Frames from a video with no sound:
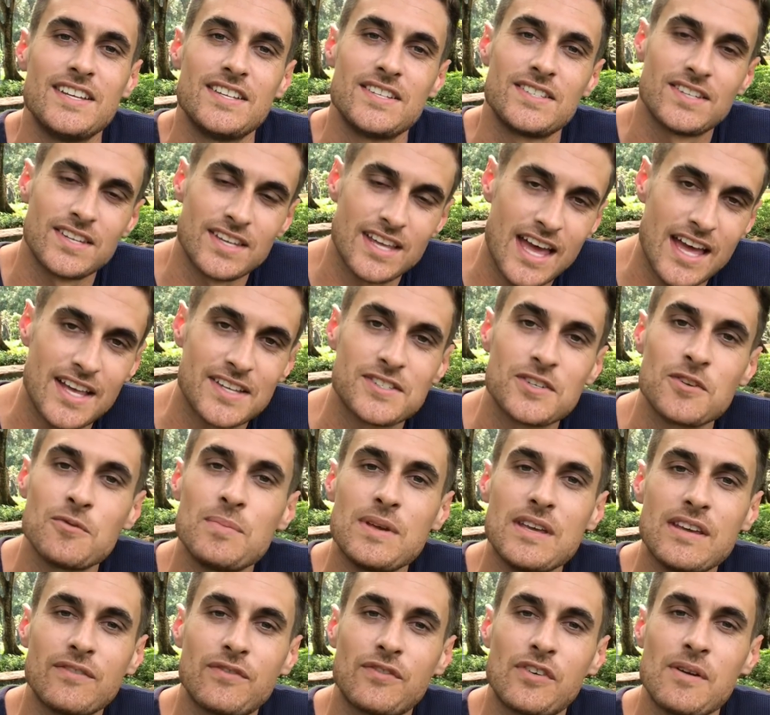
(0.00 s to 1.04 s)
So yeah, so
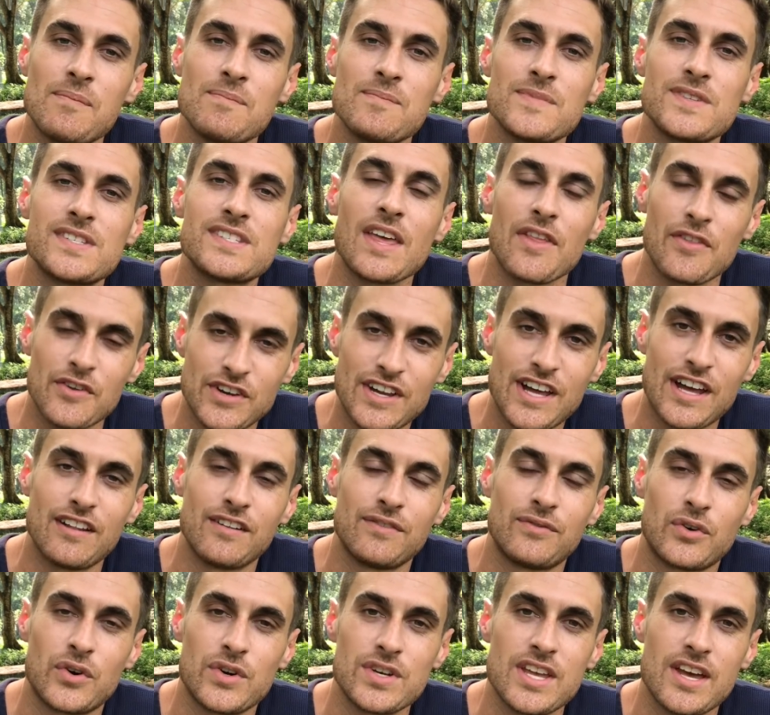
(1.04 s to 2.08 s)
being from Southern
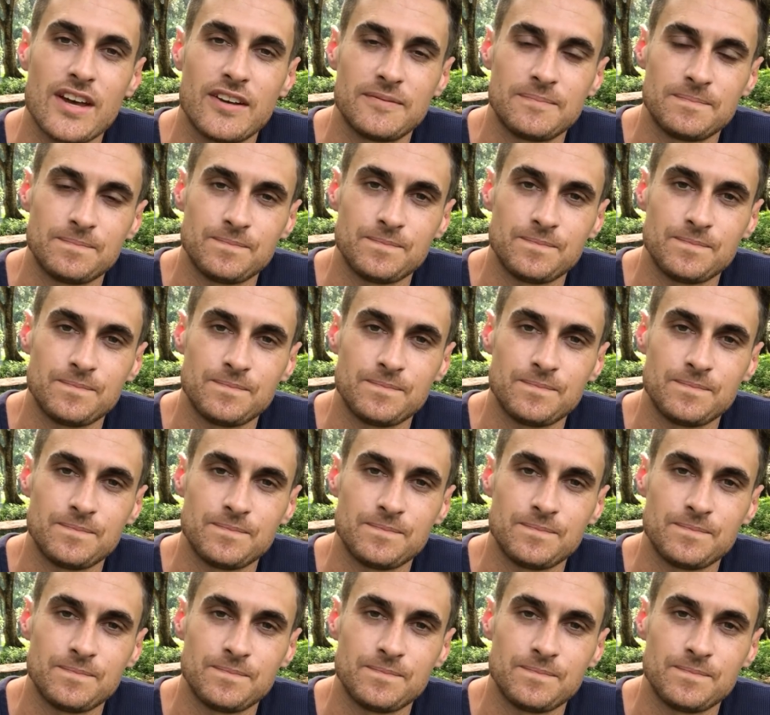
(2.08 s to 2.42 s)
California.